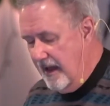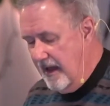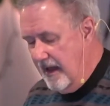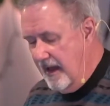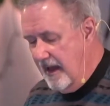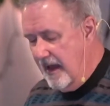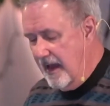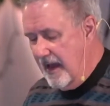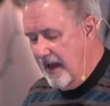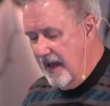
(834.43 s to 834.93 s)

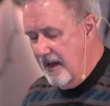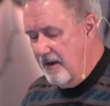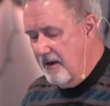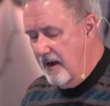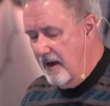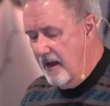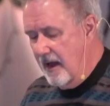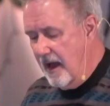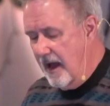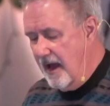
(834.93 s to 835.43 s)
And
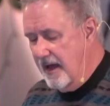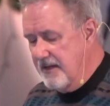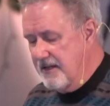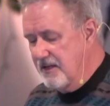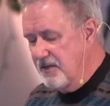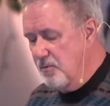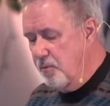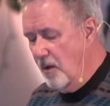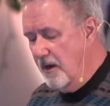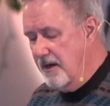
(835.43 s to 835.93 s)
I just
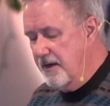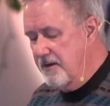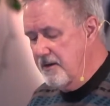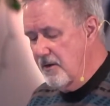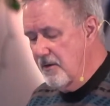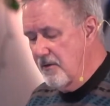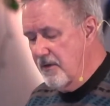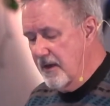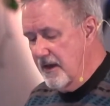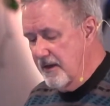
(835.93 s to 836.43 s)
want to do
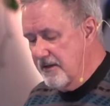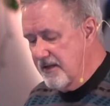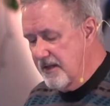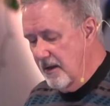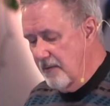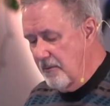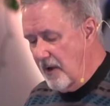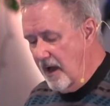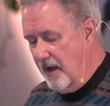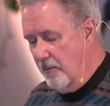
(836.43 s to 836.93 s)
this.
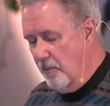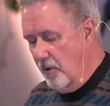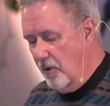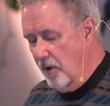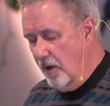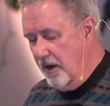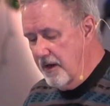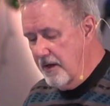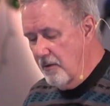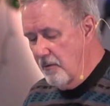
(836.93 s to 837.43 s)
I'm
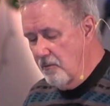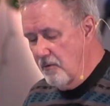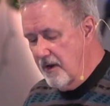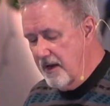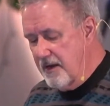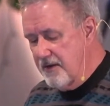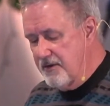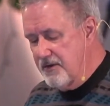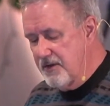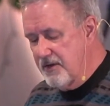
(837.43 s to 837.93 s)
going to
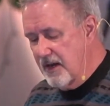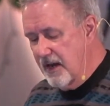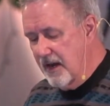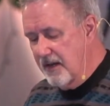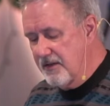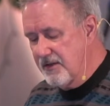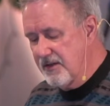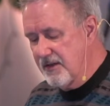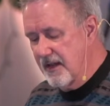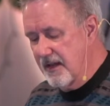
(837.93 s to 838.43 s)
read
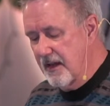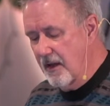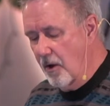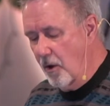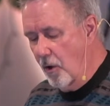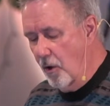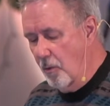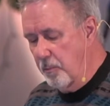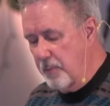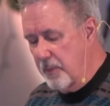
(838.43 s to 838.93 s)
just the
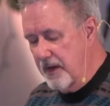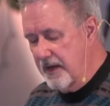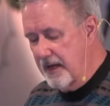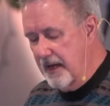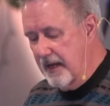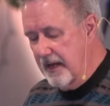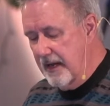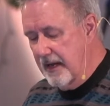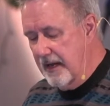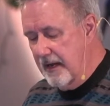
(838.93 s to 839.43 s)

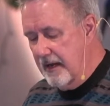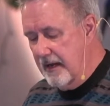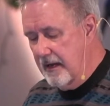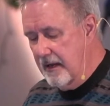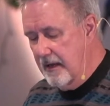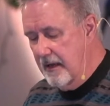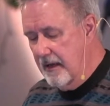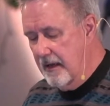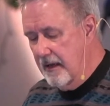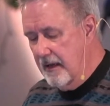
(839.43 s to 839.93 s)
opening
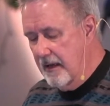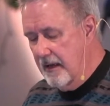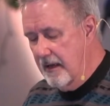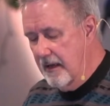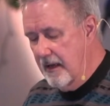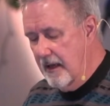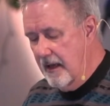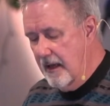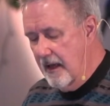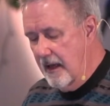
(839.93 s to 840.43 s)

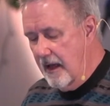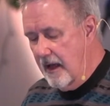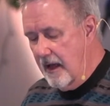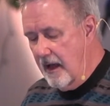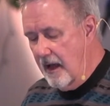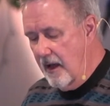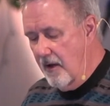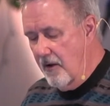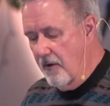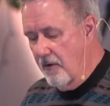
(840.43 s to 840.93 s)

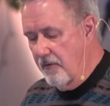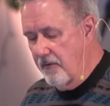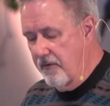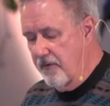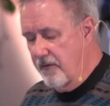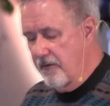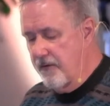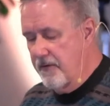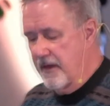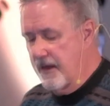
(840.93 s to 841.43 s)
of
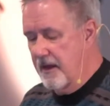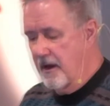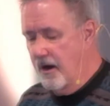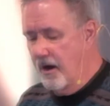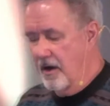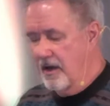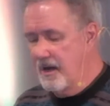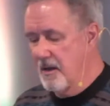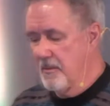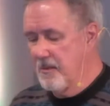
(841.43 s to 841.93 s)
the
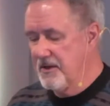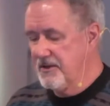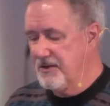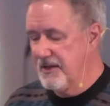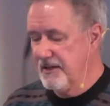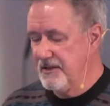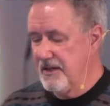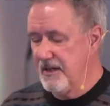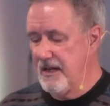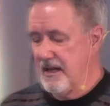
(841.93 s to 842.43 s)
arguments
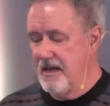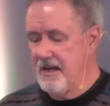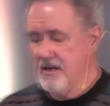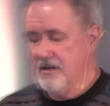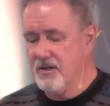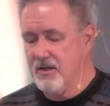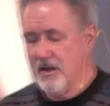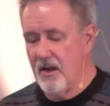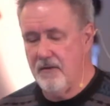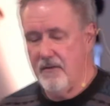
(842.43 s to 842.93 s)
as each
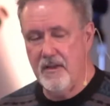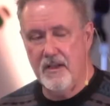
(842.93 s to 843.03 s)
of his